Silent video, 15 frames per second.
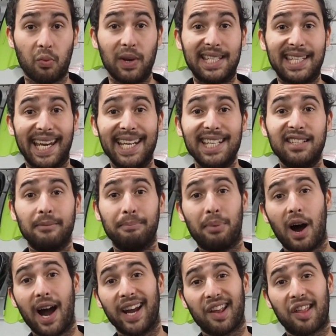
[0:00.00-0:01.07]
we tend to
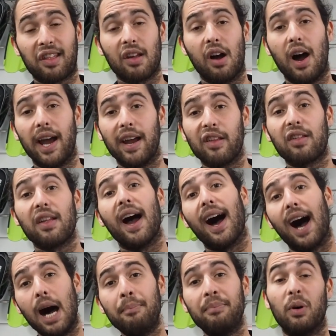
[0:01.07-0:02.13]
buy a size
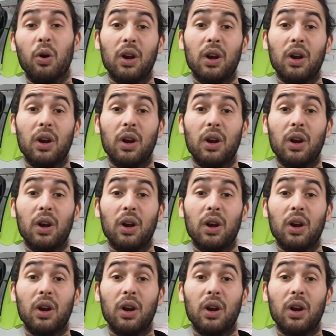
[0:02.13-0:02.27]
up,